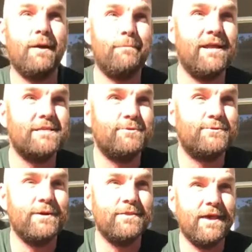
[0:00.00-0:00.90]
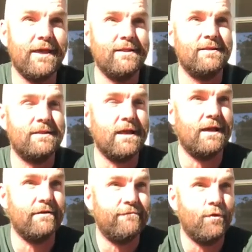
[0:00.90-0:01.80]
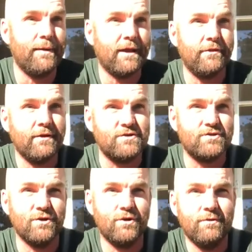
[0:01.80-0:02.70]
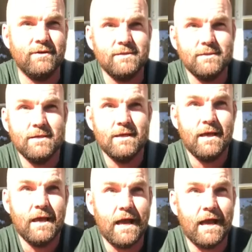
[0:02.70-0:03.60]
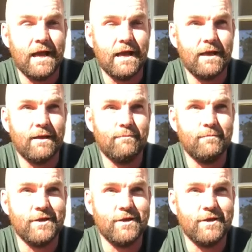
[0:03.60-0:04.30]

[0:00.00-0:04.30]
bounced between that and fullback, I think, at school. And, I